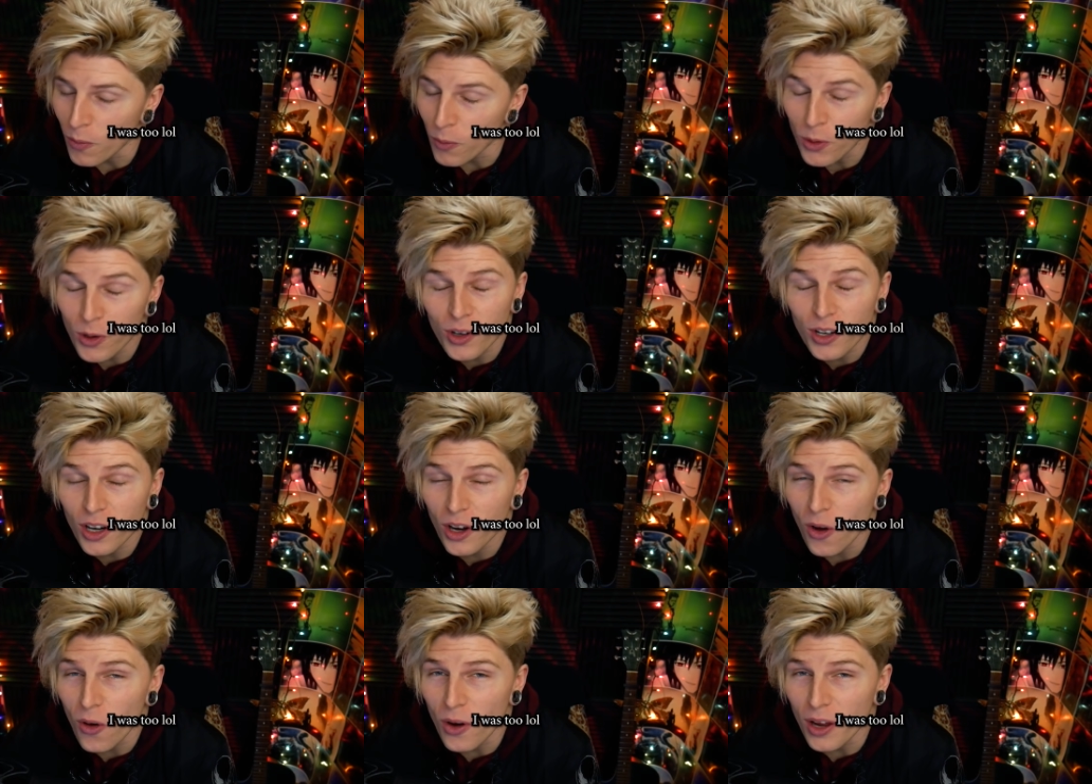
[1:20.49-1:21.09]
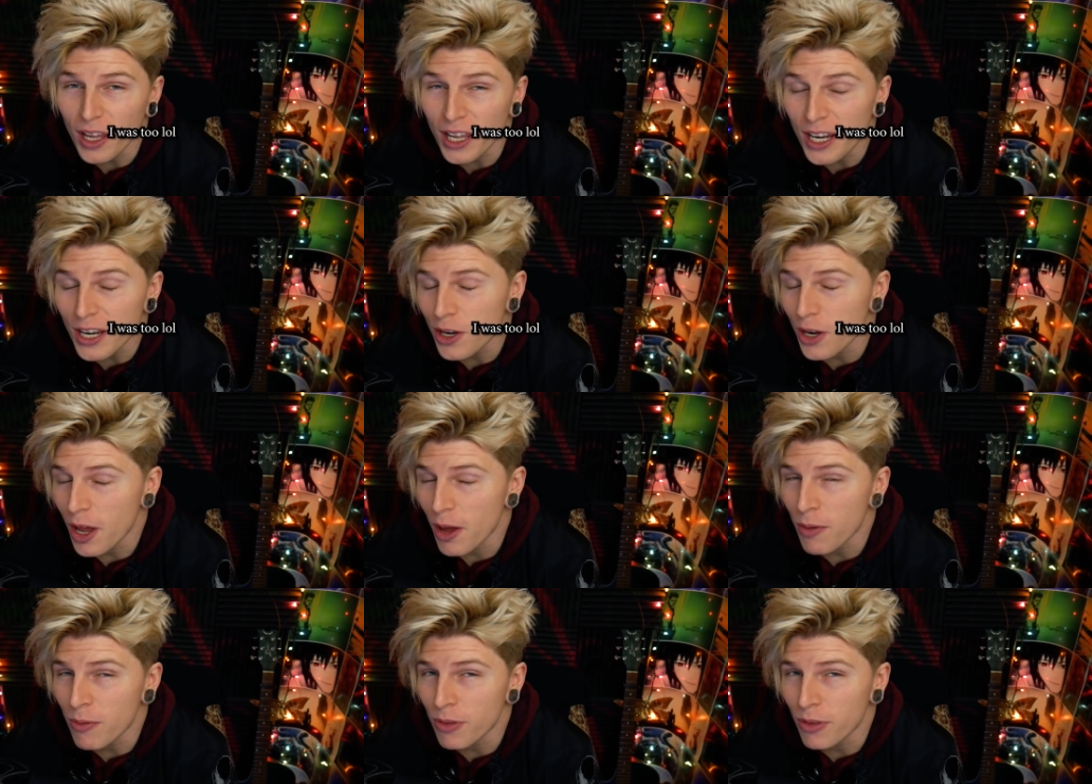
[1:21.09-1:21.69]
We're gonna go in
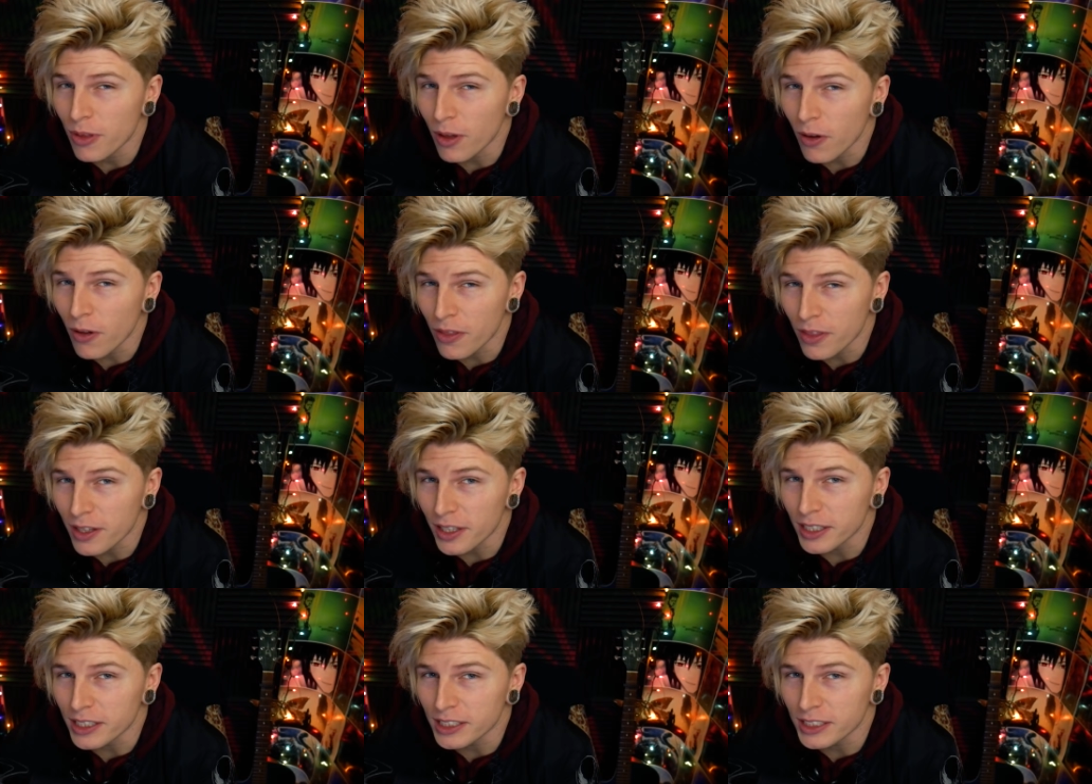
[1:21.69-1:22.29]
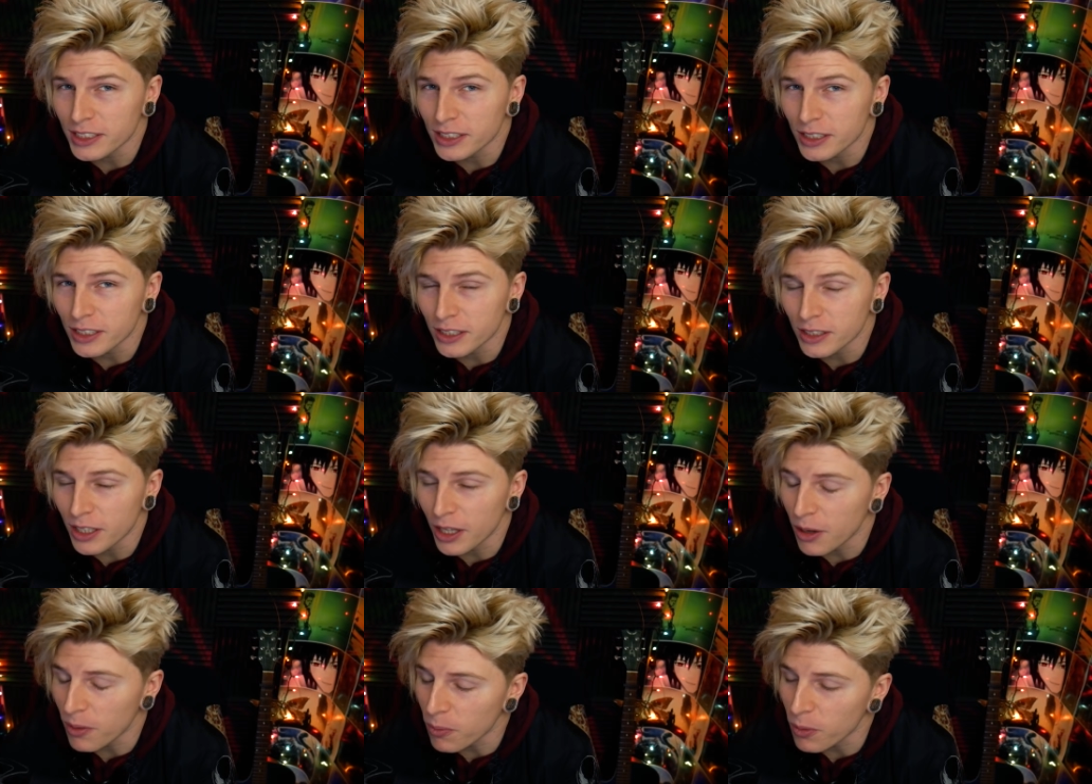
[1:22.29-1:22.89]
depth on this
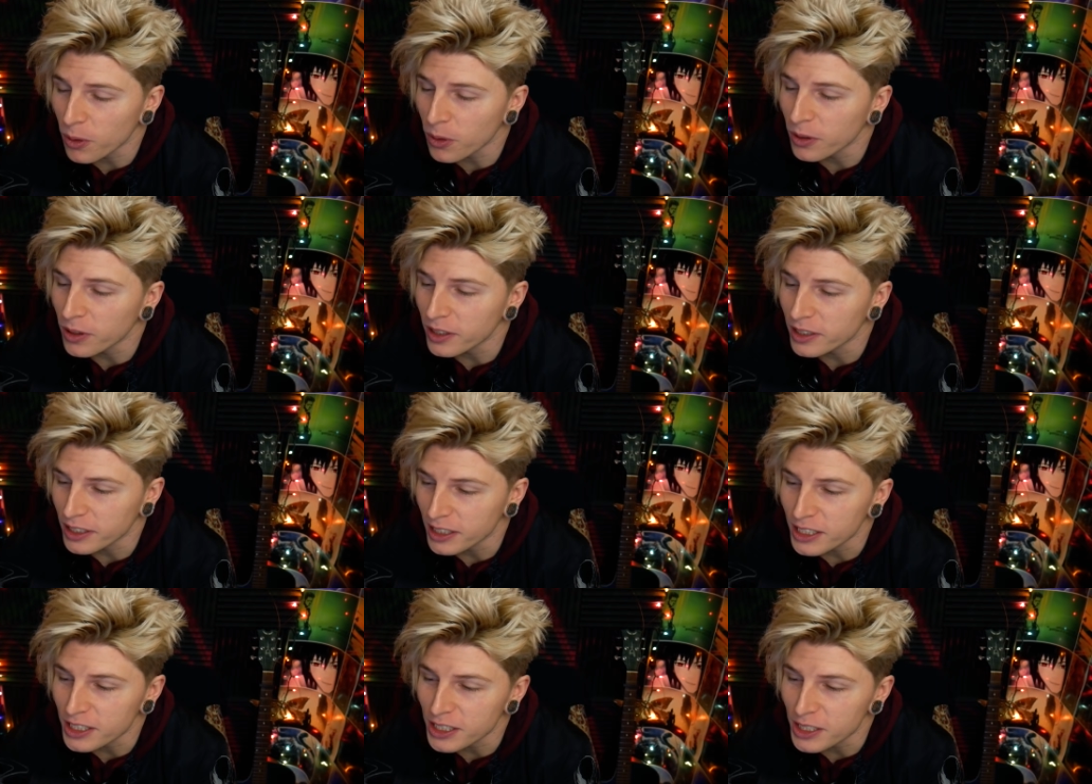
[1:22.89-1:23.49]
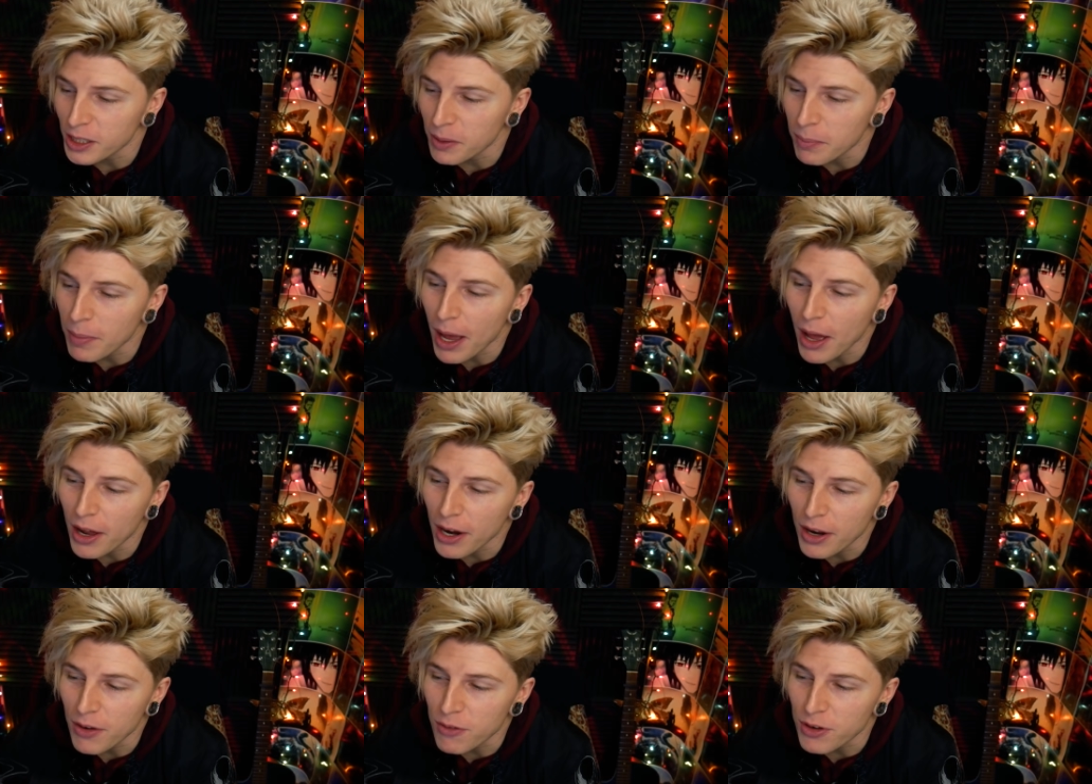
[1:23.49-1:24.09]
and we're going to teach you
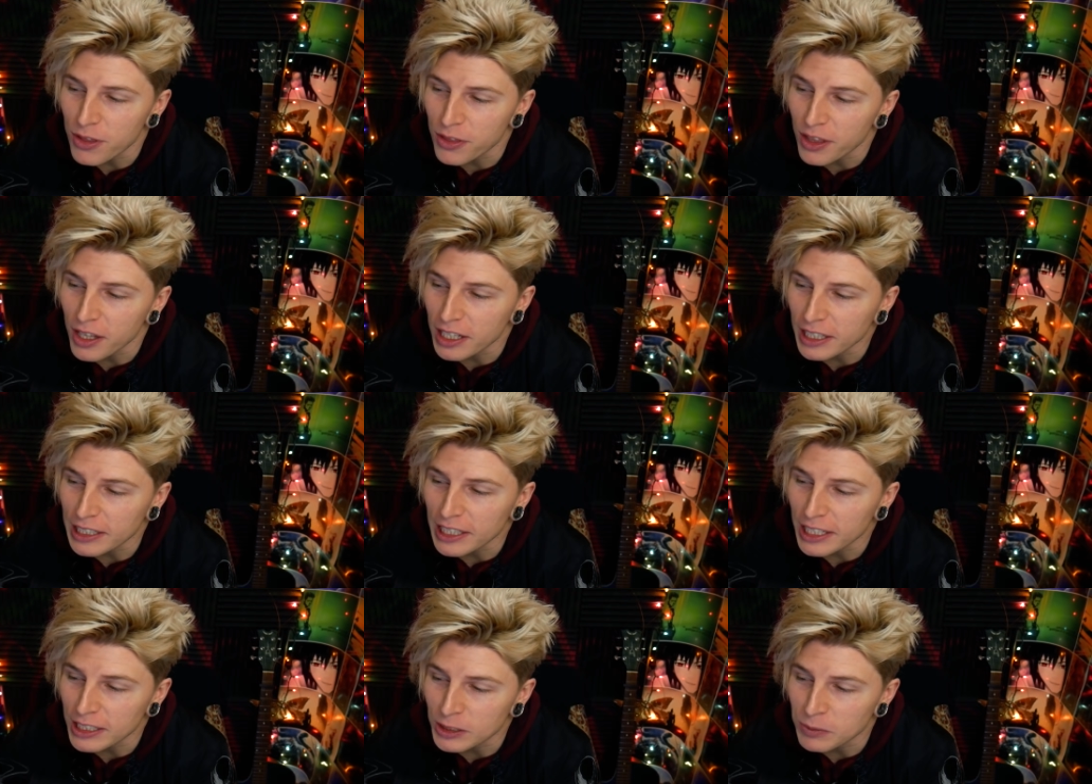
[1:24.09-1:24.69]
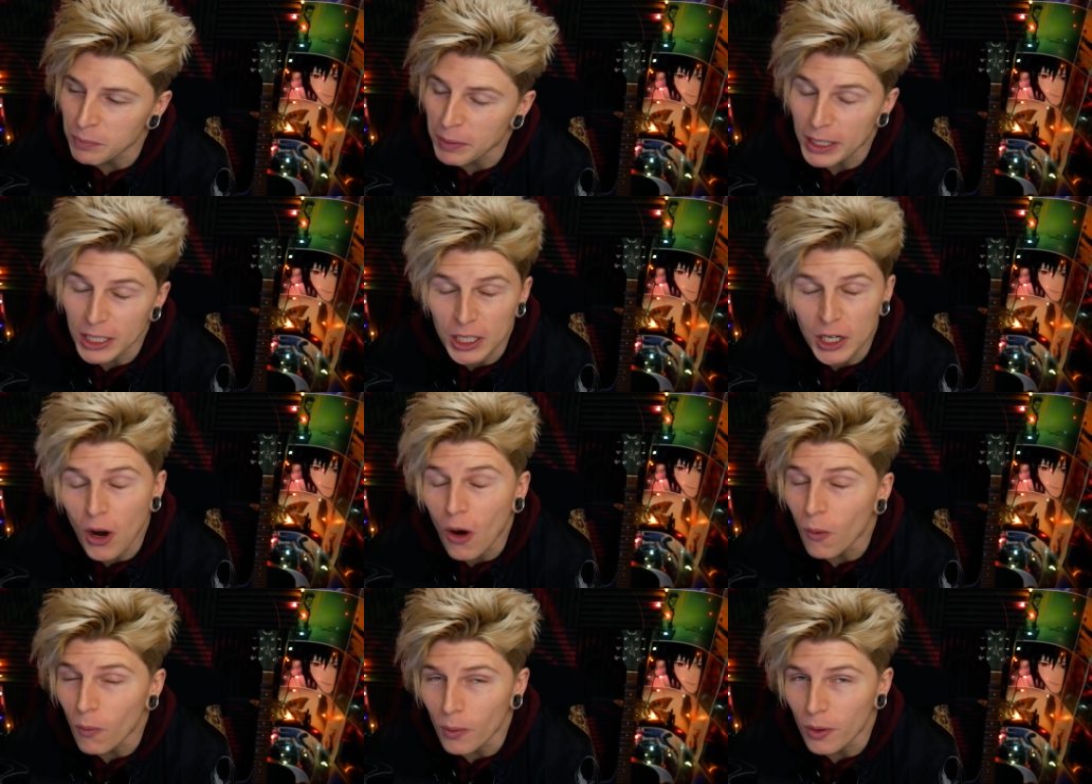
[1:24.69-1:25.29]
about everything that's been
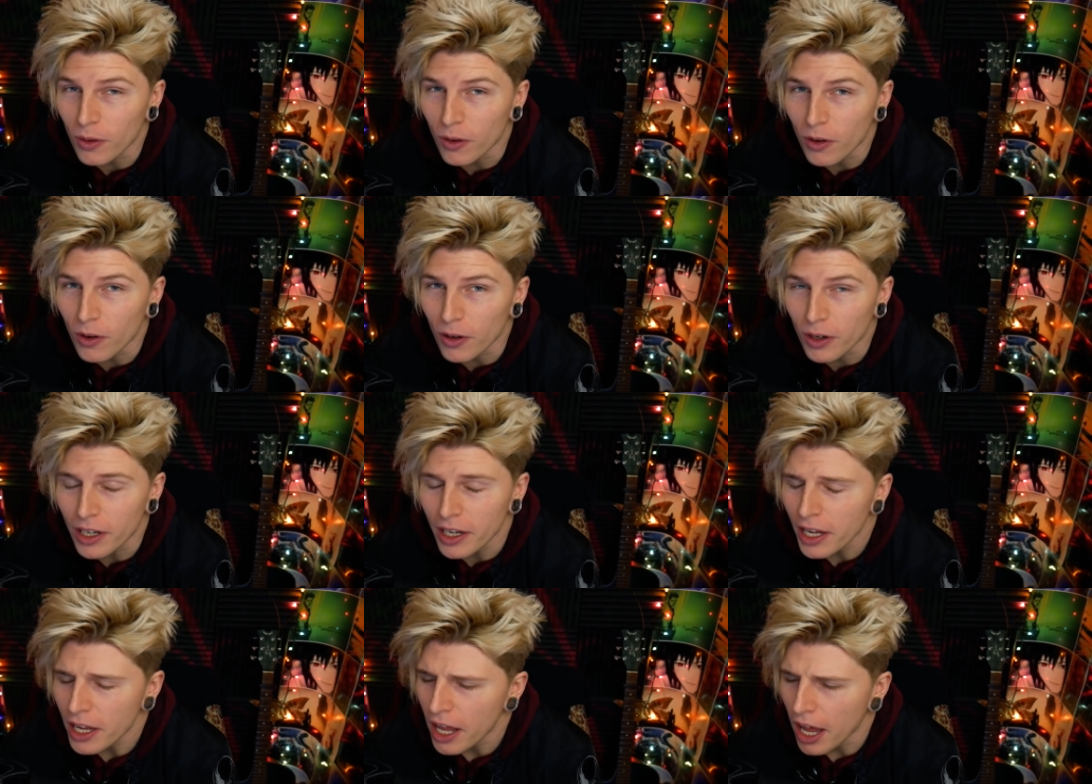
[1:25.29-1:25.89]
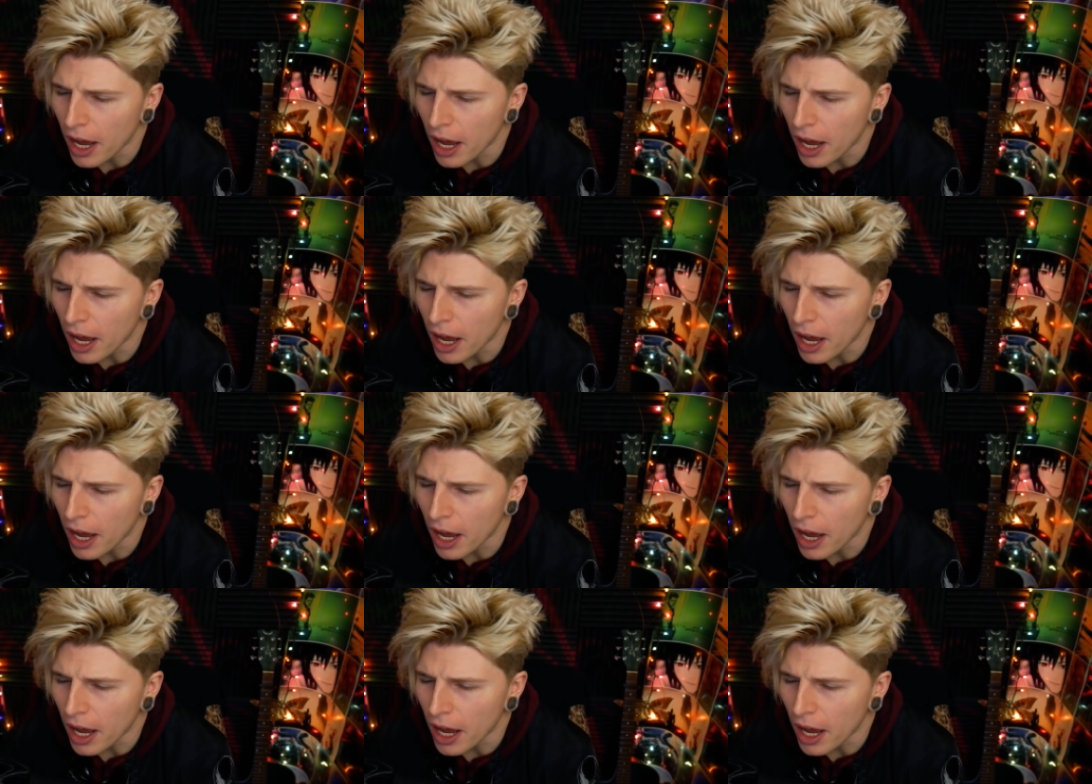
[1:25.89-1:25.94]
going on.